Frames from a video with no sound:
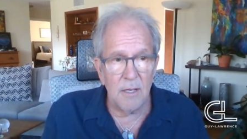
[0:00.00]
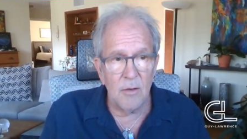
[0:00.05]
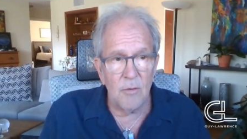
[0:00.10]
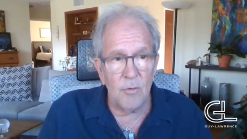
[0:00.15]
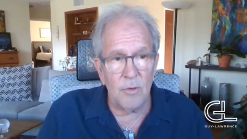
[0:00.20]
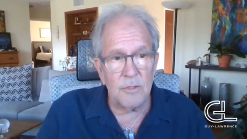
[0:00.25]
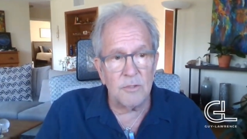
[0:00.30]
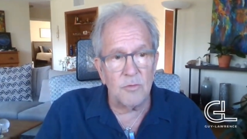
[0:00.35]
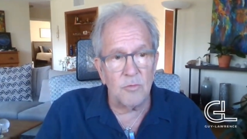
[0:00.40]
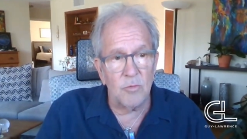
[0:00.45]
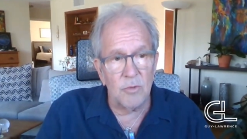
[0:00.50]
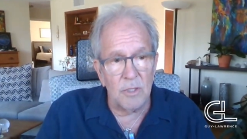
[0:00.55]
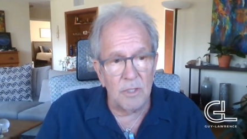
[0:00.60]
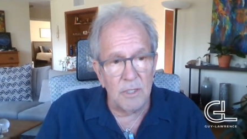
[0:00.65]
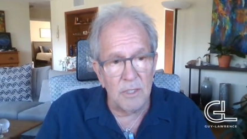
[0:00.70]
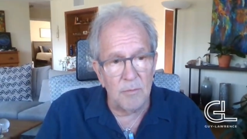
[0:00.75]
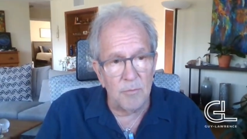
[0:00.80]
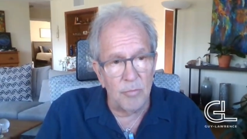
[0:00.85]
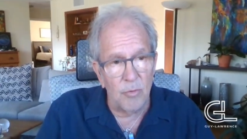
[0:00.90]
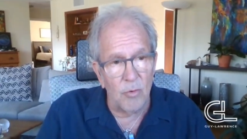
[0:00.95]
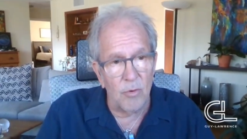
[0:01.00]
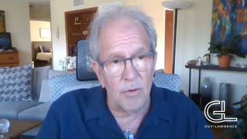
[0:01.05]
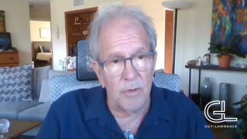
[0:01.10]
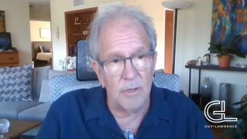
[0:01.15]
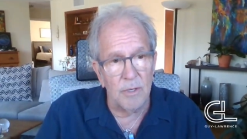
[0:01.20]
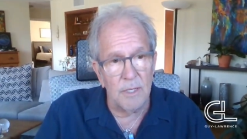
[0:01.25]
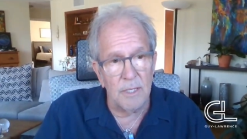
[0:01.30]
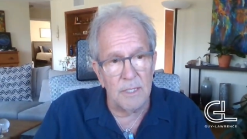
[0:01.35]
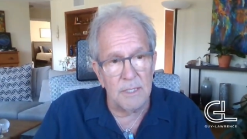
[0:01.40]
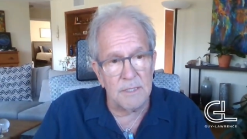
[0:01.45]
What's really
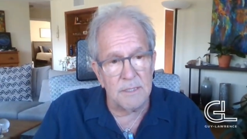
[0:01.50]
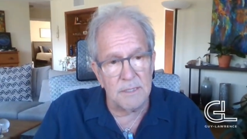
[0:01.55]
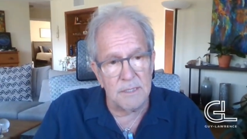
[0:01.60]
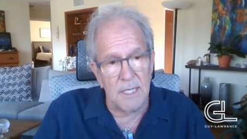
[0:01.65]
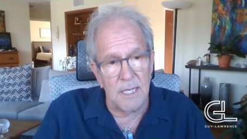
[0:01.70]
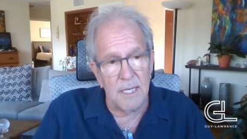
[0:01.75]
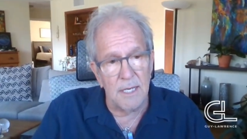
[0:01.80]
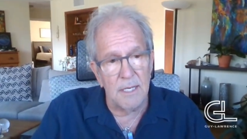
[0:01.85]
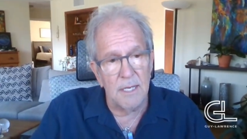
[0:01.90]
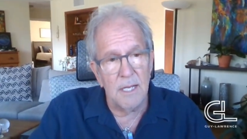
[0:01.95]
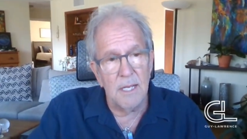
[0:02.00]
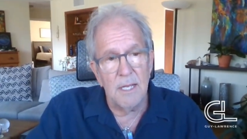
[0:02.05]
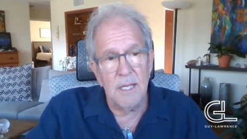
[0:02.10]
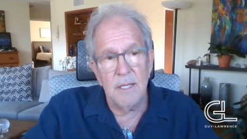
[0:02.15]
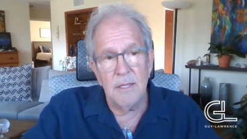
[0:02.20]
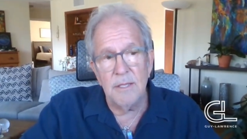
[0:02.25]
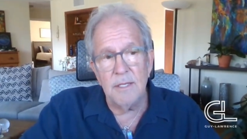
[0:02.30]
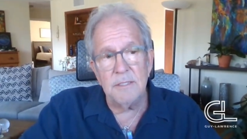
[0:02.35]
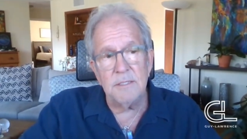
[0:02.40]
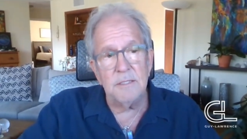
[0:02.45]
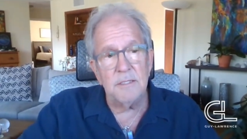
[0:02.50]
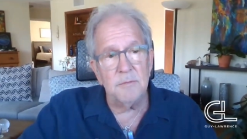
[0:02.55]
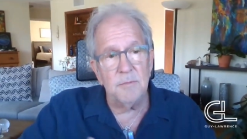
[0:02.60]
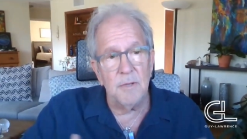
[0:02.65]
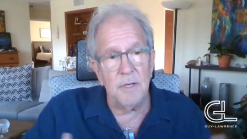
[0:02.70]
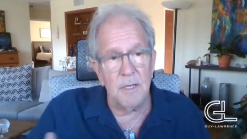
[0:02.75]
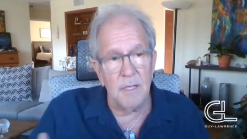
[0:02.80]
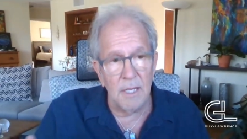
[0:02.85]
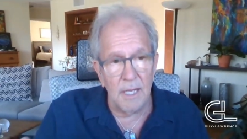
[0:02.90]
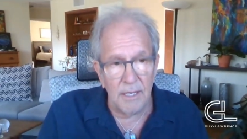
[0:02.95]
important is that this has
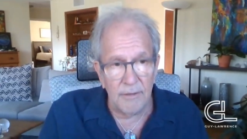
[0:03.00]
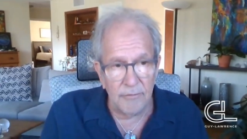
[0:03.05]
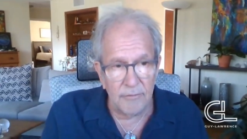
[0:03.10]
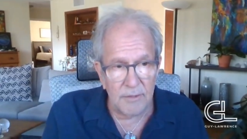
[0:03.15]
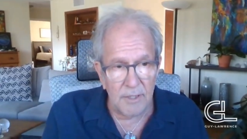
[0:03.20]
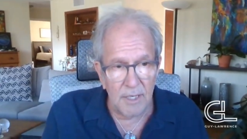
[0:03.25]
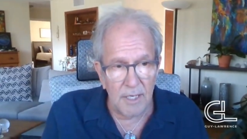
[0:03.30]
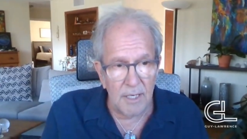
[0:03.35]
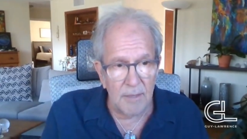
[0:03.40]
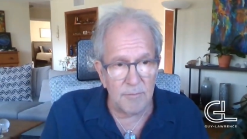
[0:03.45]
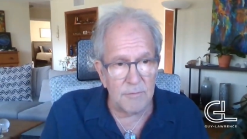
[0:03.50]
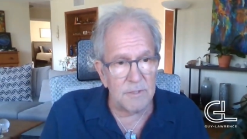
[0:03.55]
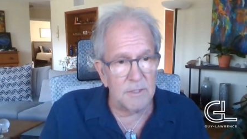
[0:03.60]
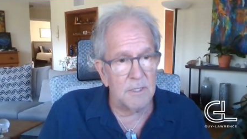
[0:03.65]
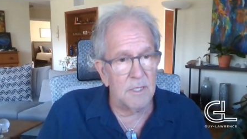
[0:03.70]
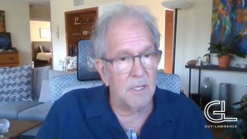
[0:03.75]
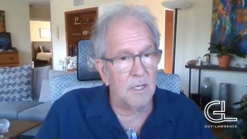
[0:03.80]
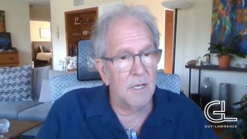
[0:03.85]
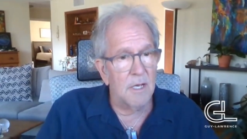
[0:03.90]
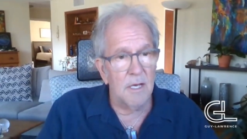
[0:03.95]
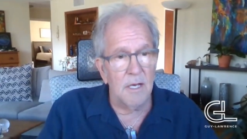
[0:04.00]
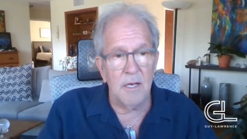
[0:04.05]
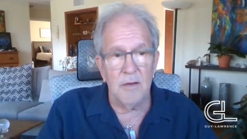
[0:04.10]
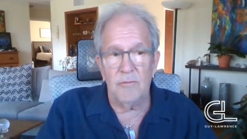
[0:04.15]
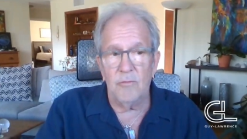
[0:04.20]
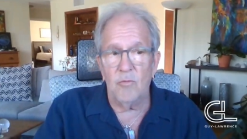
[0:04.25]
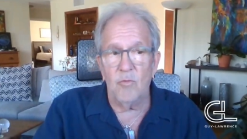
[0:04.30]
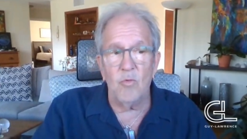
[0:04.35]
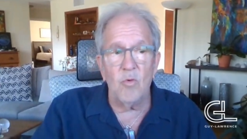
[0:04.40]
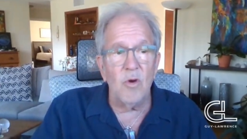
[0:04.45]
been lifetimes
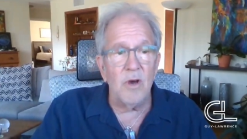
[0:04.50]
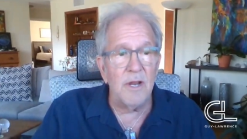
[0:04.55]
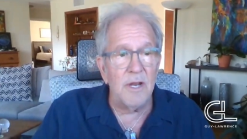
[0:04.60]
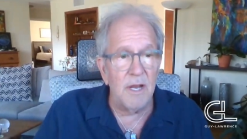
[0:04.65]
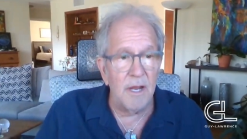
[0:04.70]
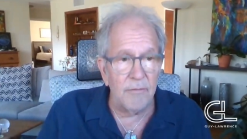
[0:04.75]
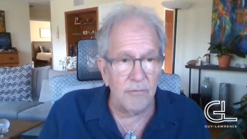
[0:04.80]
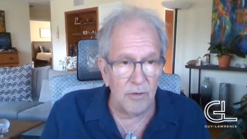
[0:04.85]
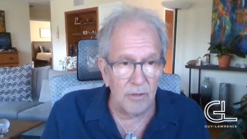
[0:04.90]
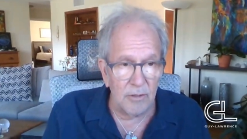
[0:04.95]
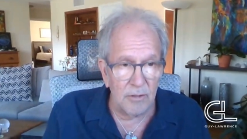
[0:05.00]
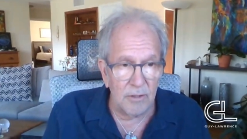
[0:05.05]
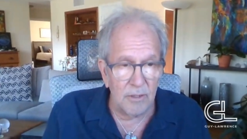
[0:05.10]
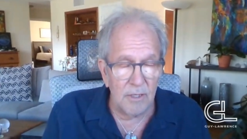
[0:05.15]
of whatever.